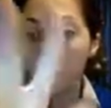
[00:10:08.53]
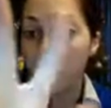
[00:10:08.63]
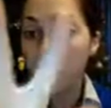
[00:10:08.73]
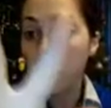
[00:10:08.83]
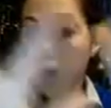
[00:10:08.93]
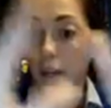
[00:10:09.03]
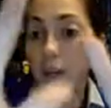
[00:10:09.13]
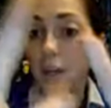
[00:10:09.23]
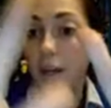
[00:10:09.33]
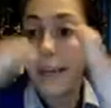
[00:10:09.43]
2,
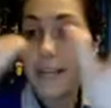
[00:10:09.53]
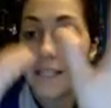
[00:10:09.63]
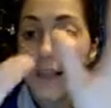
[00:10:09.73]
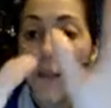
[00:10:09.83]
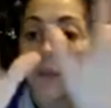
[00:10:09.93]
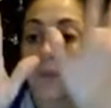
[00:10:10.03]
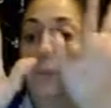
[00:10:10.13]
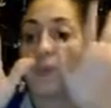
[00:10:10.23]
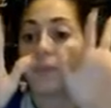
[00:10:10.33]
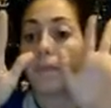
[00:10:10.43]
8
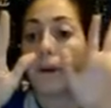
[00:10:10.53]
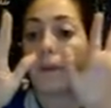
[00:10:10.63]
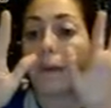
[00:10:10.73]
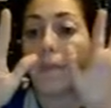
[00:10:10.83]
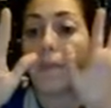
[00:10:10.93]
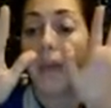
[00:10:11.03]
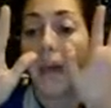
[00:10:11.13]
hours. Back it up.